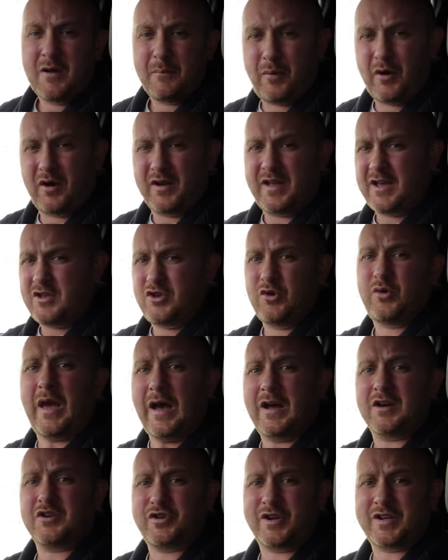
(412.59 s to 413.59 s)
But yeah, you
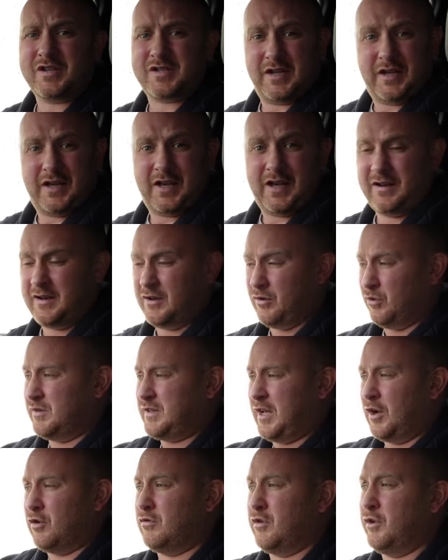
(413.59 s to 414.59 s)
can trust it, and it'll
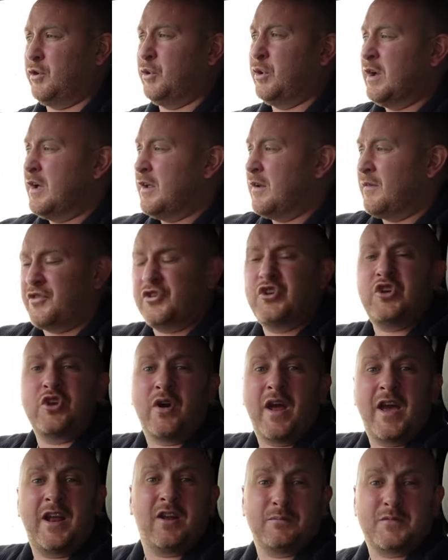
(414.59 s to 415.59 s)
tell you through your
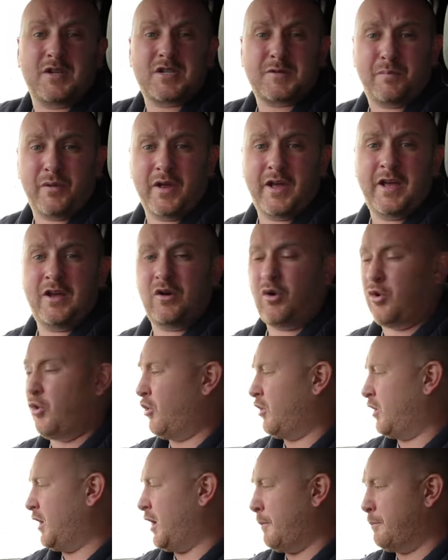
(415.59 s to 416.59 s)
head-up display
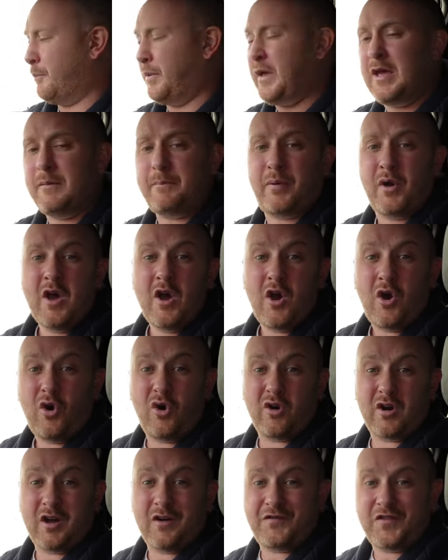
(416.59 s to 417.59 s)
or a beep
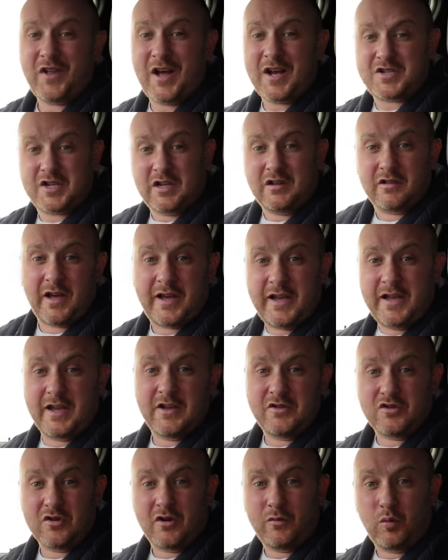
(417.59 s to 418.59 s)
or a flashing light
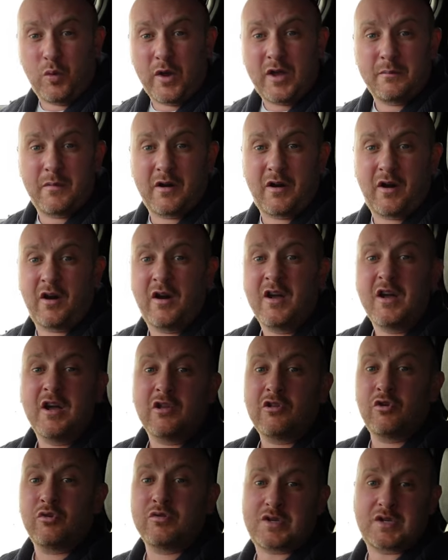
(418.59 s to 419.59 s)
in your wing mirror,
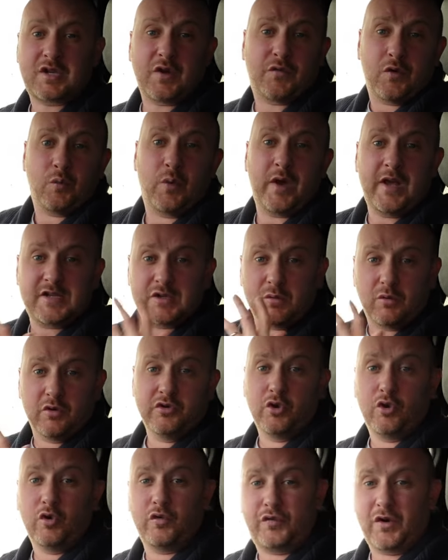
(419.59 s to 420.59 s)
loads of different ways that will
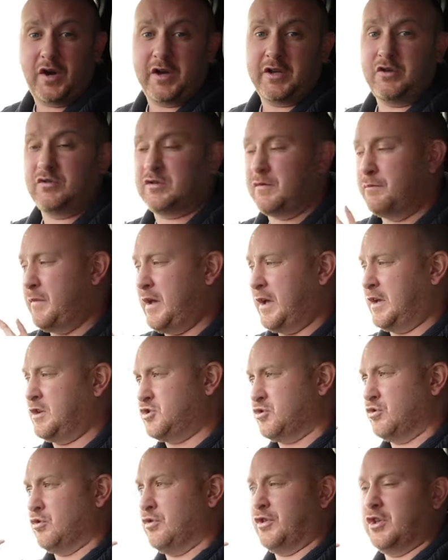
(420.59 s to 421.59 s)
notify you to make
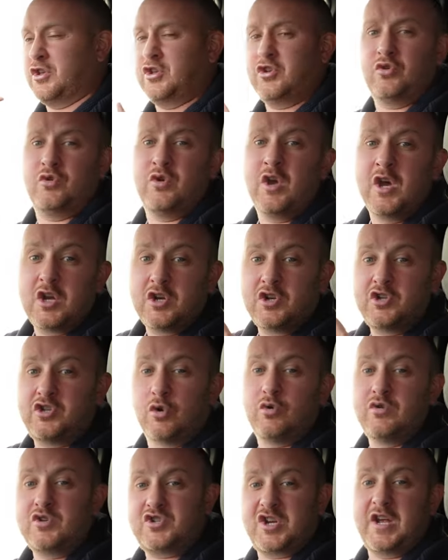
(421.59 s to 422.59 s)
sure that you
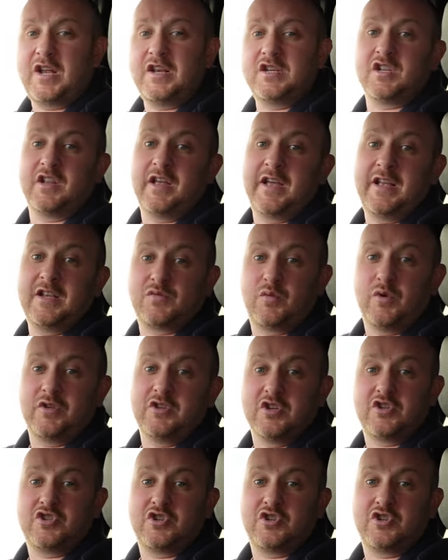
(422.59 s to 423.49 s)
don't change lanes when you